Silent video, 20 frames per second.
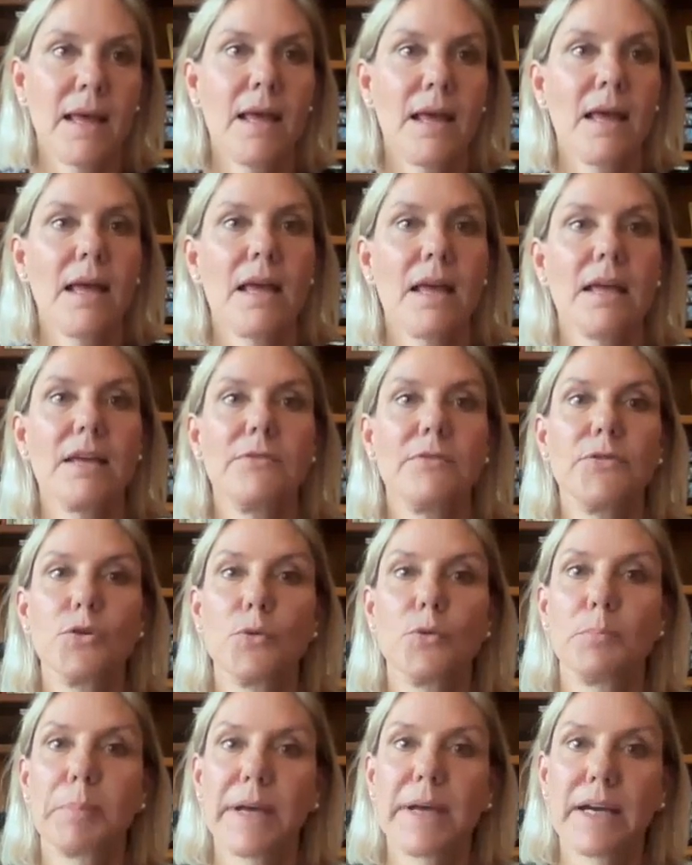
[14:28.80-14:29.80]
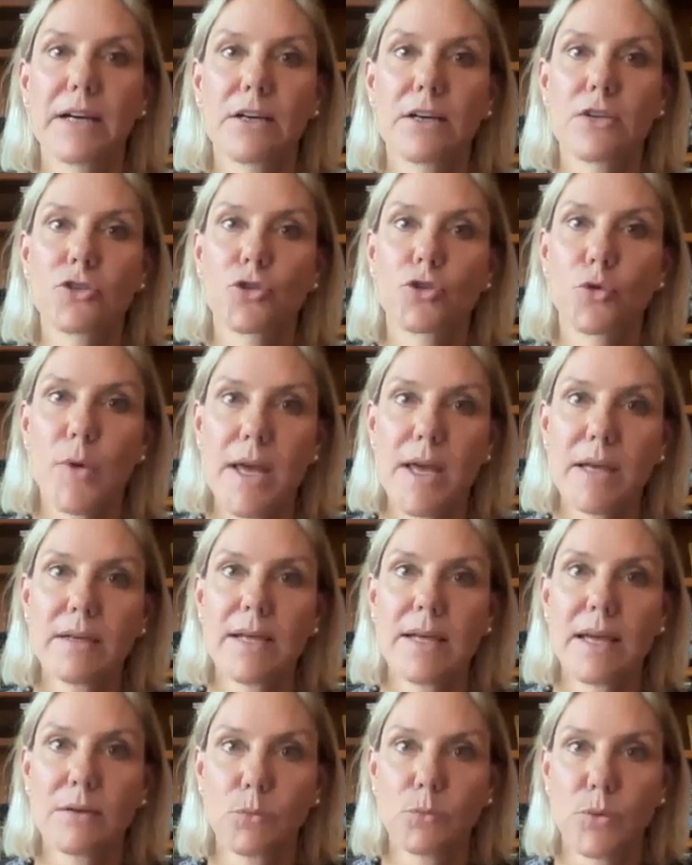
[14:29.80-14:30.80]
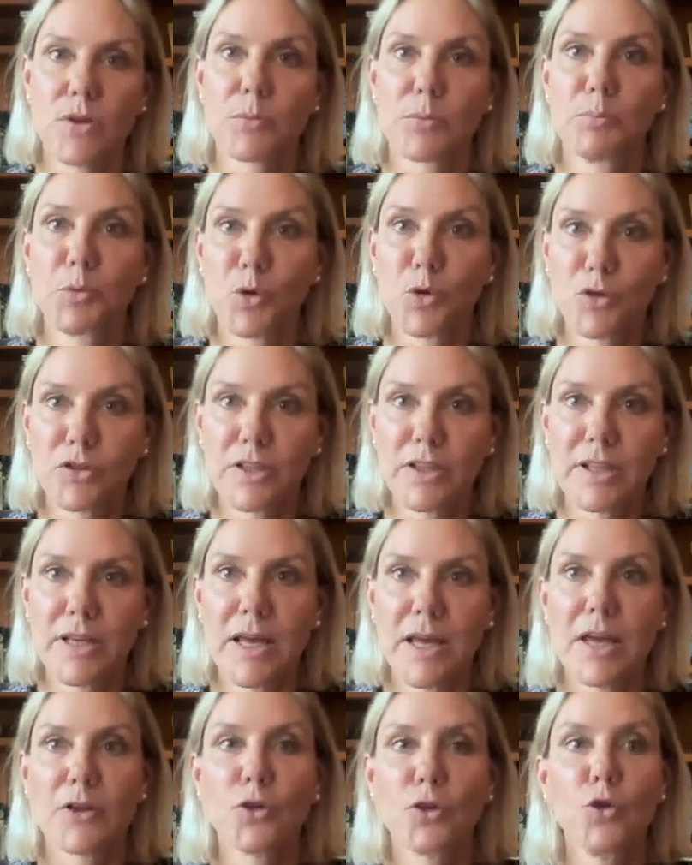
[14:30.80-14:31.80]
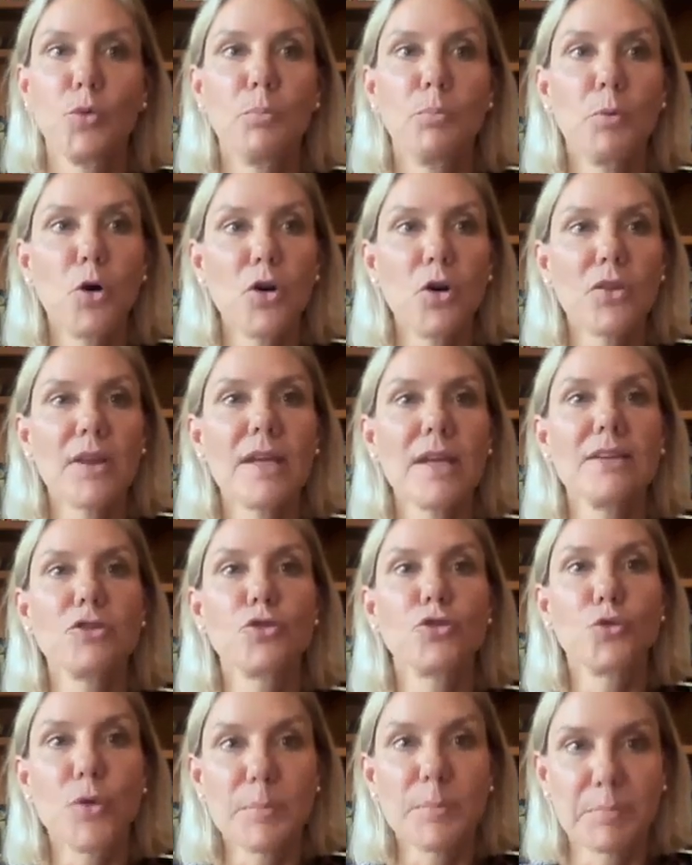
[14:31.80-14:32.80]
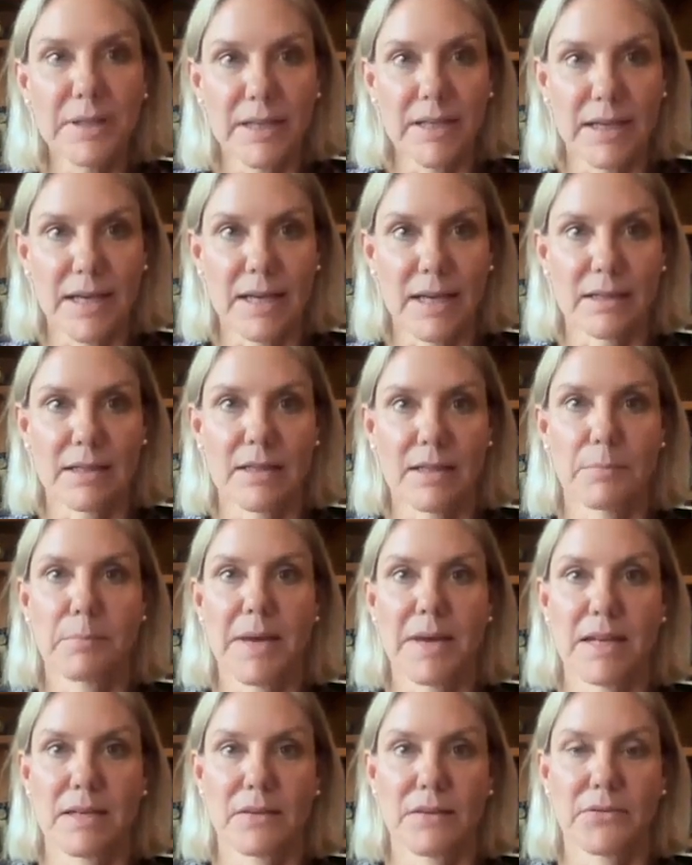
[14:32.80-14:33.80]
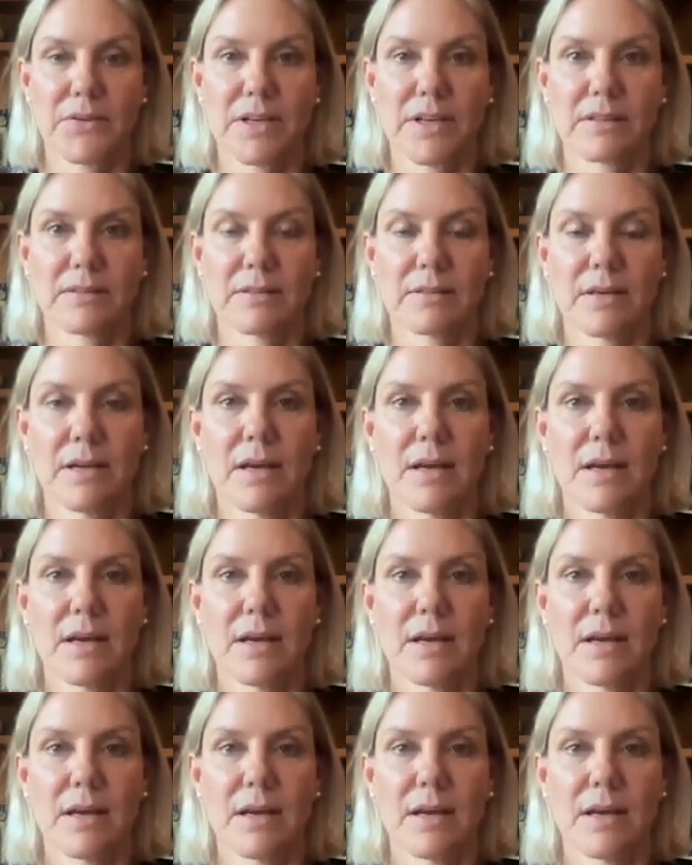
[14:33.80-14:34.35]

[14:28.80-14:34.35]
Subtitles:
If you pair TrueNN with Multi, you more than triplicate the benefits.